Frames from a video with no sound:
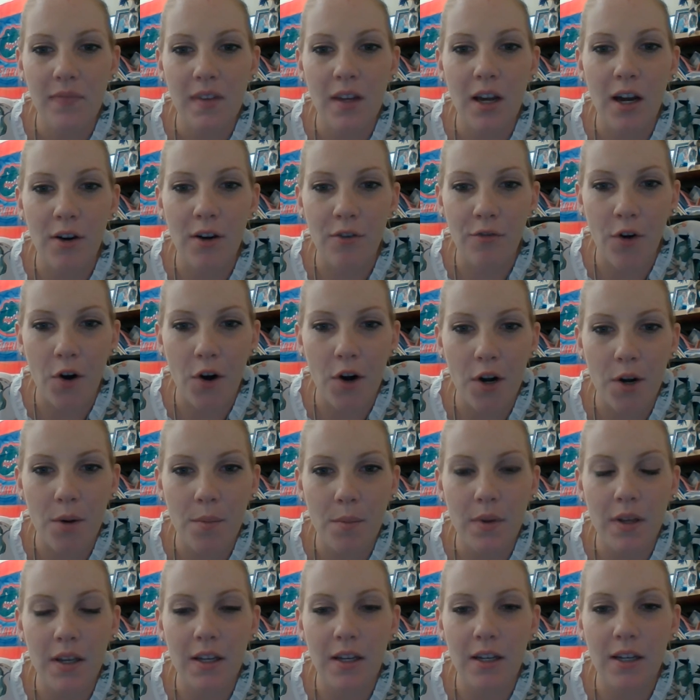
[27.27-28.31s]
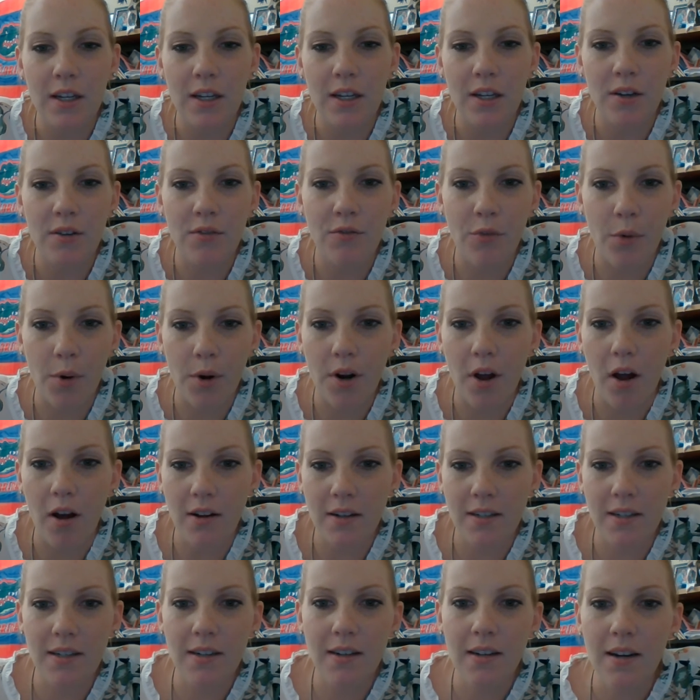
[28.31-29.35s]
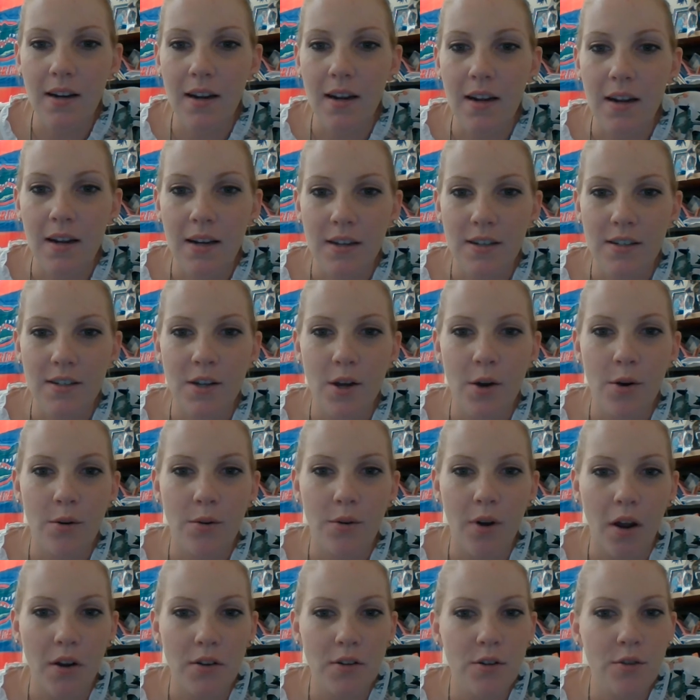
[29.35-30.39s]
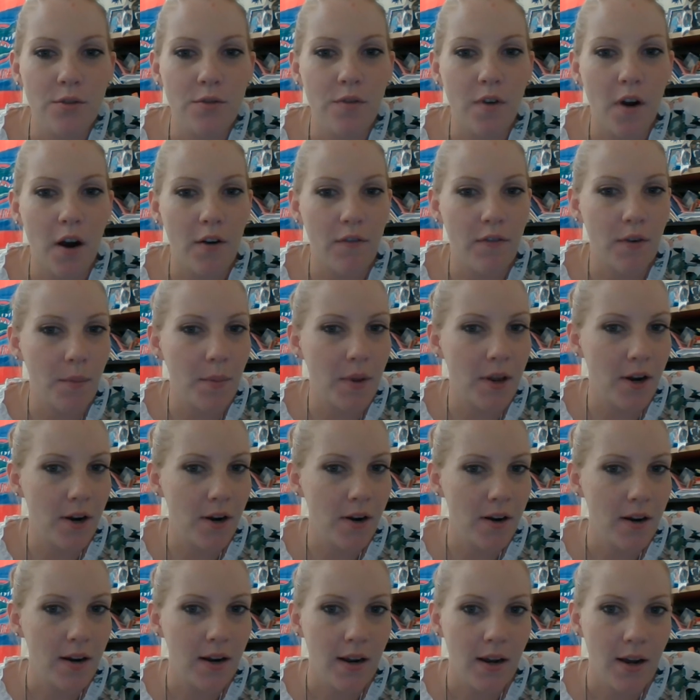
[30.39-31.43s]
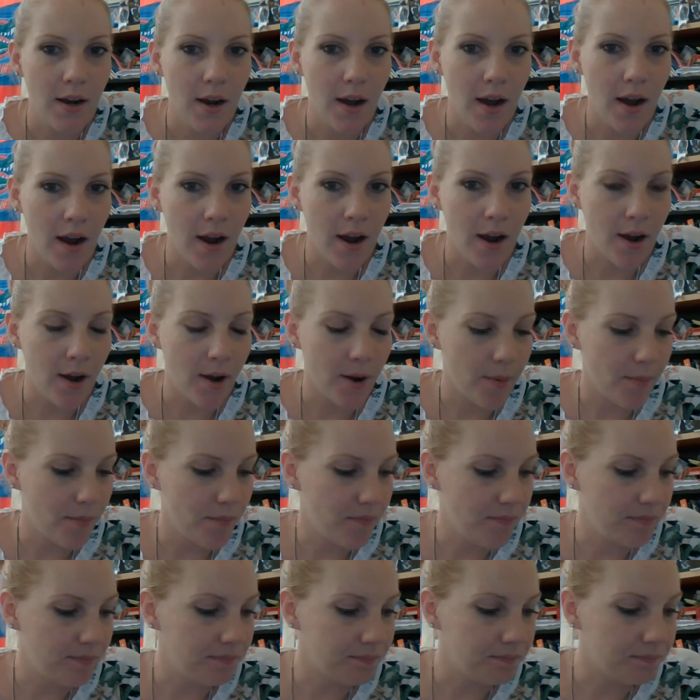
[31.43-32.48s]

a farm in Fort Ogden, so not too far from here. Um,